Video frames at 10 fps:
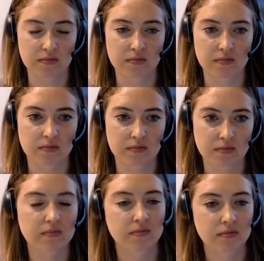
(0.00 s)

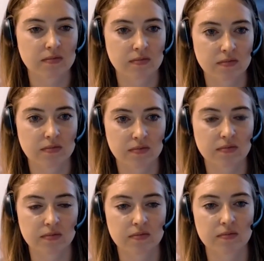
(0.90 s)

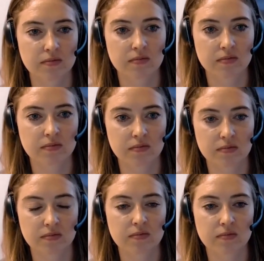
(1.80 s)

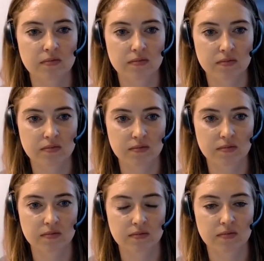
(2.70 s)
[no speech]